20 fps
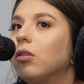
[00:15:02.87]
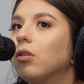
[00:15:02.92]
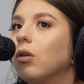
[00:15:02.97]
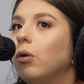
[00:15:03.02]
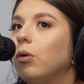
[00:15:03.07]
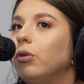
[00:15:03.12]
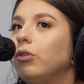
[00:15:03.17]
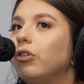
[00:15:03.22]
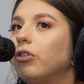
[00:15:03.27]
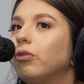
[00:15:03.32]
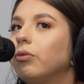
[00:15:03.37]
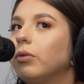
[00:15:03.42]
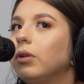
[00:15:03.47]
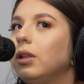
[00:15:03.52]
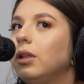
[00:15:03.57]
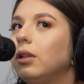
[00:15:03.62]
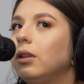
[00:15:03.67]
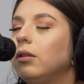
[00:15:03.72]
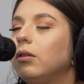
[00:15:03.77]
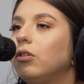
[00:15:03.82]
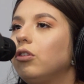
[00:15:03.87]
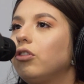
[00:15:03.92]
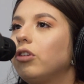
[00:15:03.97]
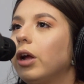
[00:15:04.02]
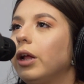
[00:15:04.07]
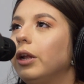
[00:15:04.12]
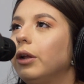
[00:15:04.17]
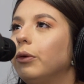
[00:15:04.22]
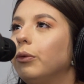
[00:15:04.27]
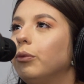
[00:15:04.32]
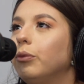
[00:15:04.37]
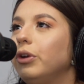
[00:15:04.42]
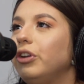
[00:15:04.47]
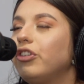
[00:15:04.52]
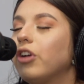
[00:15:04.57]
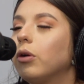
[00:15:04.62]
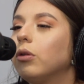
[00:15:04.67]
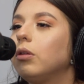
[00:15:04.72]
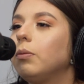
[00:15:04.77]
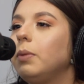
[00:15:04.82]
so just really trying to
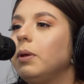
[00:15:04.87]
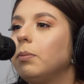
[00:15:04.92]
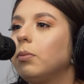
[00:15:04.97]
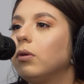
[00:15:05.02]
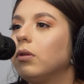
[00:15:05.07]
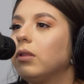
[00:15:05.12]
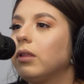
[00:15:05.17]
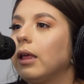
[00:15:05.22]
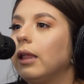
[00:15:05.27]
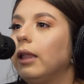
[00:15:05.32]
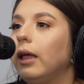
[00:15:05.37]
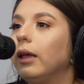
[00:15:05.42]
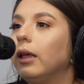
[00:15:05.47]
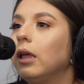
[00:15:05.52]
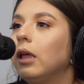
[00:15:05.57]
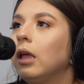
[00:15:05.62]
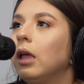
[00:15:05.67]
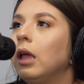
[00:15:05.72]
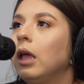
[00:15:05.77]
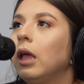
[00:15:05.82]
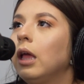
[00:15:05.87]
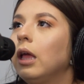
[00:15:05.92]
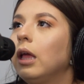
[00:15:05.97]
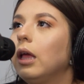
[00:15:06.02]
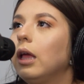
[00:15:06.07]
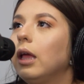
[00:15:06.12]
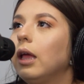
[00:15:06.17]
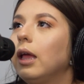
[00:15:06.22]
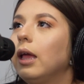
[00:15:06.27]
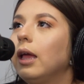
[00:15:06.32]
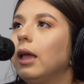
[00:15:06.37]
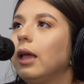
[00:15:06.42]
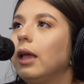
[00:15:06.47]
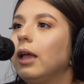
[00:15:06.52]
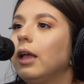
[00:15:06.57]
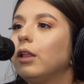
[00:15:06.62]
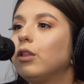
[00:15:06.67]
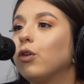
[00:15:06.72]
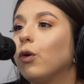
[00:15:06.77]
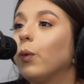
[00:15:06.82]
reach out to people and say like,
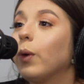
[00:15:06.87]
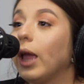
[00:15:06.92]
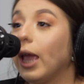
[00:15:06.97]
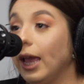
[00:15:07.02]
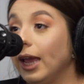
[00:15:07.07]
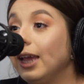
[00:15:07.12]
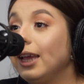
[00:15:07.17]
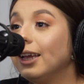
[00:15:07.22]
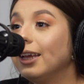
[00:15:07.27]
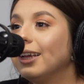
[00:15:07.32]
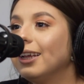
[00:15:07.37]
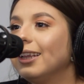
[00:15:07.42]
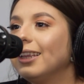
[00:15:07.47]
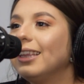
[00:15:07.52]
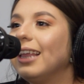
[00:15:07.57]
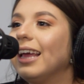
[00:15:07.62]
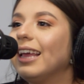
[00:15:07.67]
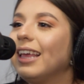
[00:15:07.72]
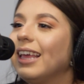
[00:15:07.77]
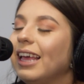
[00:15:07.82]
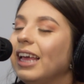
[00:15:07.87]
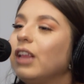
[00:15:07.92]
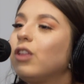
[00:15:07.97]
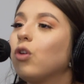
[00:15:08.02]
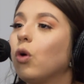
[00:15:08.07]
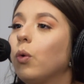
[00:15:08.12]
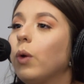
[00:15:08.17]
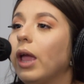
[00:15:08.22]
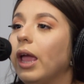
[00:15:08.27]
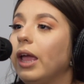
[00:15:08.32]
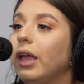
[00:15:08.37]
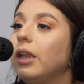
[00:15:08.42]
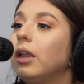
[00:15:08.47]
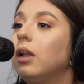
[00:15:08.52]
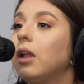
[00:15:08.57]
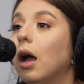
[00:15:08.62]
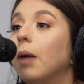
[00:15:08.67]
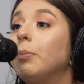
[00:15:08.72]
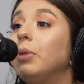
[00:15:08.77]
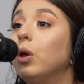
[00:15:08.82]
it's okay. Like it's okay to
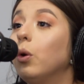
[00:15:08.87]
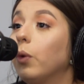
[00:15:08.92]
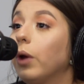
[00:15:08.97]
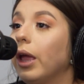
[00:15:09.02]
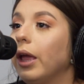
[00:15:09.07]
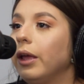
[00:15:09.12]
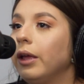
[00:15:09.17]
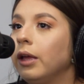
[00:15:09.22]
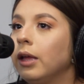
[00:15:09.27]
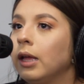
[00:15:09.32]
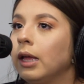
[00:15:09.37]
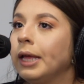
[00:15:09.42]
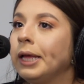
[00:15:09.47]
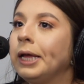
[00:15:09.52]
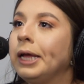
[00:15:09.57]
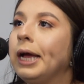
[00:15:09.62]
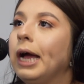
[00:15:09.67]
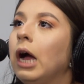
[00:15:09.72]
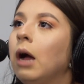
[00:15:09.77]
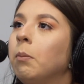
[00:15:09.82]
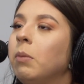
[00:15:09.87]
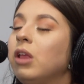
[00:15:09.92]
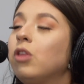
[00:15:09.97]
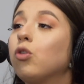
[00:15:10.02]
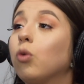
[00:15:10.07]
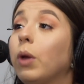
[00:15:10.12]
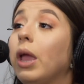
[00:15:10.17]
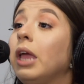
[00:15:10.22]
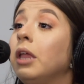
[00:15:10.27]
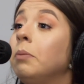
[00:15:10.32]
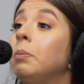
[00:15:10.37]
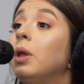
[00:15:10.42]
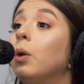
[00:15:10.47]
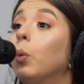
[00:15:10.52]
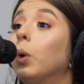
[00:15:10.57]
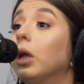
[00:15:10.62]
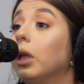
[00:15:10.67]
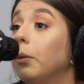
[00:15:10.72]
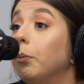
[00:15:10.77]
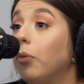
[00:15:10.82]
not be okay. It's okay to be a
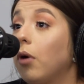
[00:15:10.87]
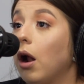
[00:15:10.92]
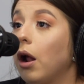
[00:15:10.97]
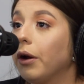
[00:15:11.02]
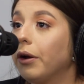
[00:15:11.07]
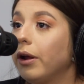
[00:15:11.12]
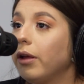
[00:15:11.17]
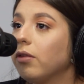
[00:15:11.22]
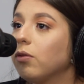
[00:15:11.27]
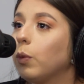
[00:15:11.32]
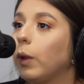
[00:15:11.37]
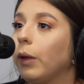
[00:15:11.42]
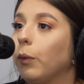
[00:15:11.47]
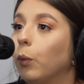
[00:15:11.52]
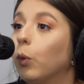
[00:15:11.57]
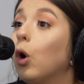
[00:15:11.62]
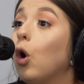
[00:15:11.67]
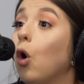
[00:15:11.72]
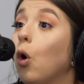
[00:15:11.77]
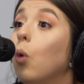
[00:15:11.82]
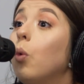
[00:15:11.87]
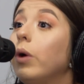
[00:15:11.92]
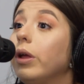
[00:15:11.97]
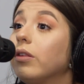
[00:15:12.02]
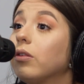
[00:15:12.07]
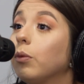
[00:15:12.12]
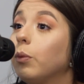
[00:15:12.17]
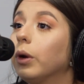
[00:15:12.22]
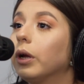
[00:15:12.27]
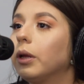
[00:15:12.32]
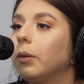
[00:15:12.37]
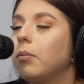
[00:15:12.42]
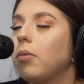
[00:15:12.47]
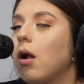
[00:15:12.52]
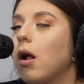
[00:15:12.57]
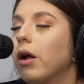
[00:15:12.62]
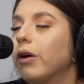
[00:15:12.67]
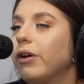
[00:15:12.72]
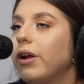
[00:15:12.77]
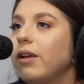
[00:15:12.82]
work in progress. Like we're always a work in
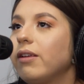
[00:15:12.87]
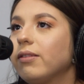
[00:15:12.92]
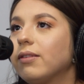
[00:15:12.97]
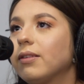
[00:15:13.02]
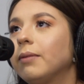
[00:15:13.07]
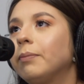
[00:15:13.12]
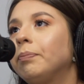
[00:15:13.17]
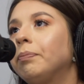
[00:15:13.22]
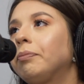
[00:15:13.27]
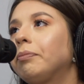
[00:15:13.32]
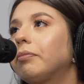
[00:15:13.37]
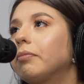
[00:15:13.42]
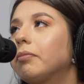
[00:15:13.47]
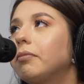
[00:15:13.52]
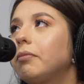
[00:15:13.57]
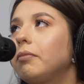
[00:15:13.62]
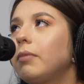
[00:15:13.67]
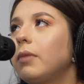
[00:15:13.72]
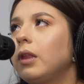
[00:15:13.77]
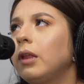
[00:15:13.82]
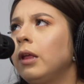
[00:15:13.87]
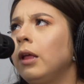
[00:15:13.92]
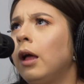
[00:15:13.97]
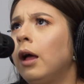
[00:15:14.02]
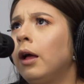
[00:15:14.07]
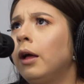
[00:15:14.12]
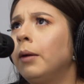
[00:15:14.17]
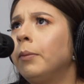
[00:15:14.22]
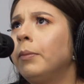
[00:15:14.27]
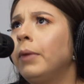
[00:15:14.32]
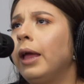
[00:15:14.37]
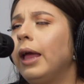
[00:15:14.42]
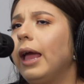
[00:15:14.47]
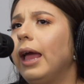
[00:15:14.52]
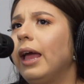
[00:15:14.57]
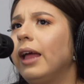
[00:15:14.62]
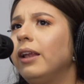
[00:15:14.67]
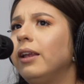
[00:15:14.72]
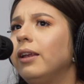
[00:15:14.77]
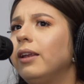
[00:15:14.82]
progress.
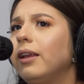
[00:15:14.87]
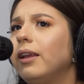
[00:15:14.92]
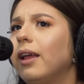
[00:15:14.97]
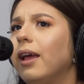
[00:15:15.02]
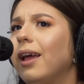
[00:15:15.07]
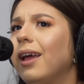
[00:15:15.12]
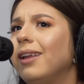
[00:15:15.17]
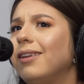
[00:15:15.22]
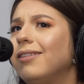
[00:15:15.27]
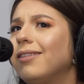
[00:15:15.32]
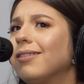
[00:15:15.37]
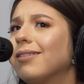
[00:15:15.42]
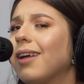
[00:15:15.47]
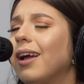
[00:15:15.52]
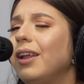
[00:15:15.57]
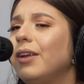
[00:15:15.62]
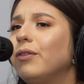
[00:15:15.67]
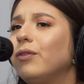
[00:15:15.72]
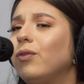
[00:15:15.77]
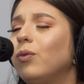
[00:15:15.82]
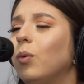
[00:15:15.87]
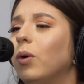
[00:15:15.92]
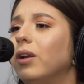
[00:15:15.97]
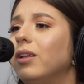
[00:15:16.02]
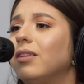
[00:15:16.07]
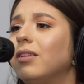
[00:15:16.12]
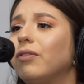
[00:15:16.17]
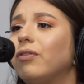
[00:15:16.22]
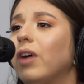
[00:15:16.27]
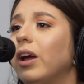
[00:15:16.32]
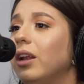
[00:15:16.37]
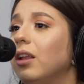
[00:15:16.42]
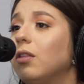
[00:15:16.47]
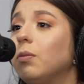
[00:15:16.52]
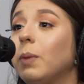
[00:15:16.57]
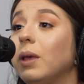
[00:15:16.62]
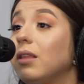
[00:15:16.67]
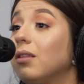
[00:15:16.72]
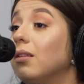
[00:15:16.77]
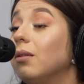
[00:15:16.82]
and just kind of wanted to find a
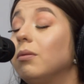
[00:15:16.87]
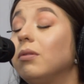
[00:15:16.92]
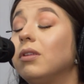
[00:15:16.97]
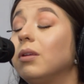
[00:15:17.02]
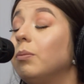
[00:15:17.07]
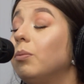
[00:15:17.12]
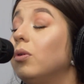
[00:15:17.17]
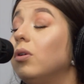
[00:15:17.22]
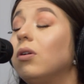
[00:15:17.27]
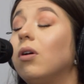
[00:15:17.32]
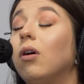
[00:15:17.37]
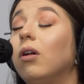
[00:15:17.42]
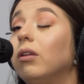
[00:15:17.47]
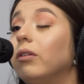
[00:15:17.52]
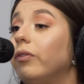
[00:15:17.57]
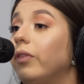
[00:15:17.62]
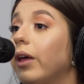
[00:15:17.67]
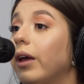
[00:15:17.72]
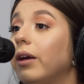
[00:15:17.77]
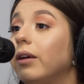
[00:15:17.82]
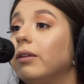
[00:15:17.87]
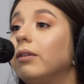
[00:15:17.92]
space to put all of that.